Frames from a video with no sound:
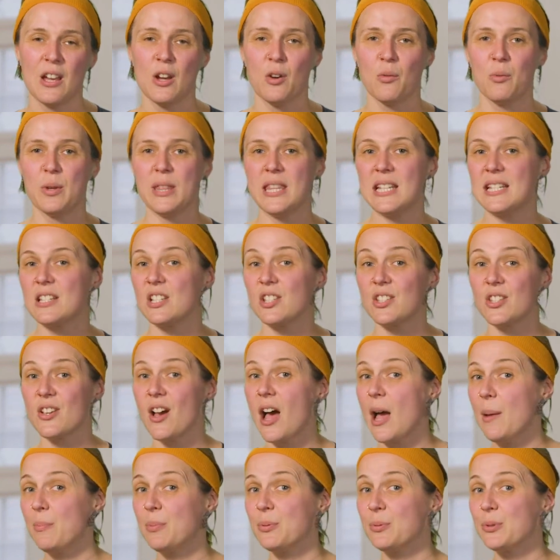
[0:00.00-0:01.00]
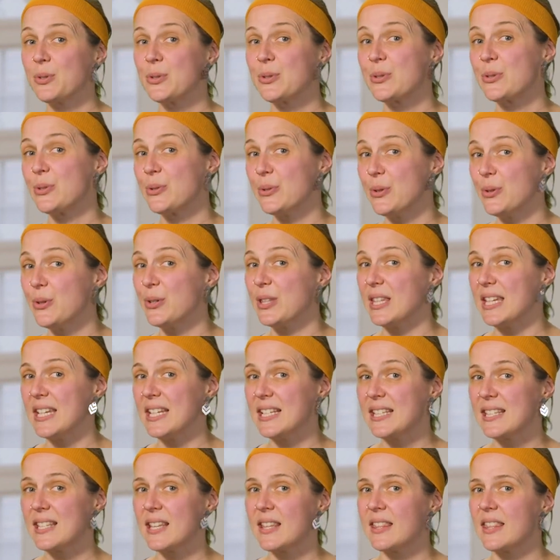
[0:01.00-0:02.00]
When the disciples saw
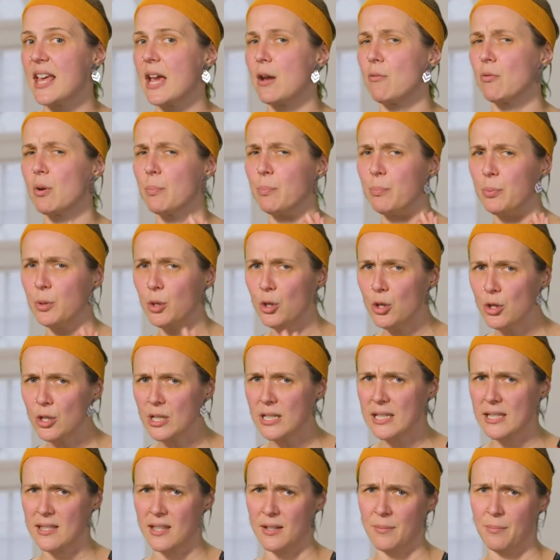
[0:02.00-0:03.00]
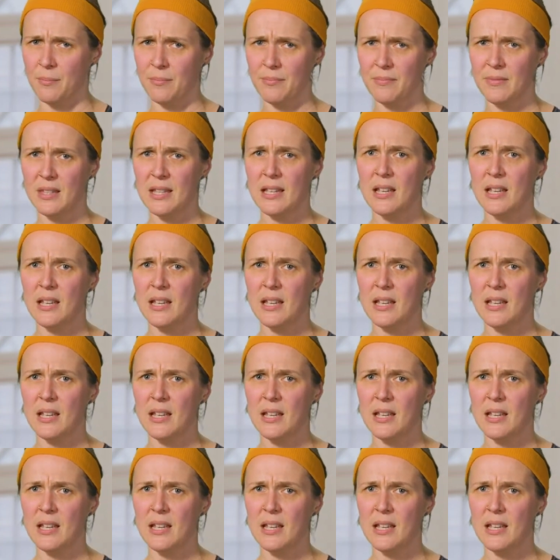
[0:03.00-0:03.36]
this, they rebuked them.